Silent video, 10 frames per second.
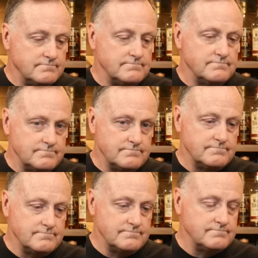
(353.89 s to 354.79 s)

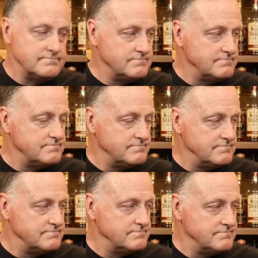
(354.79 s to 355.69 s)

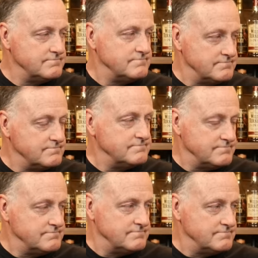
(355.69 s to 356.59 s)

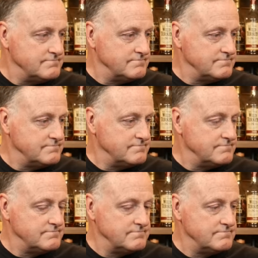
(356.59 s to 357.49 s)

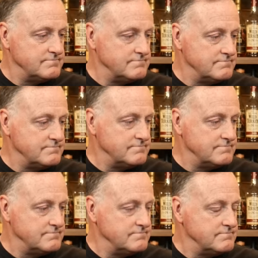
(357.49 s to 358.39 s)

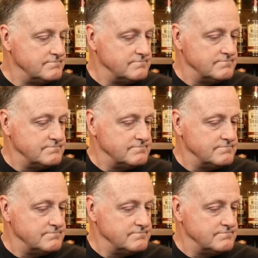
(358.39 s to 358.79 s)
[no speech]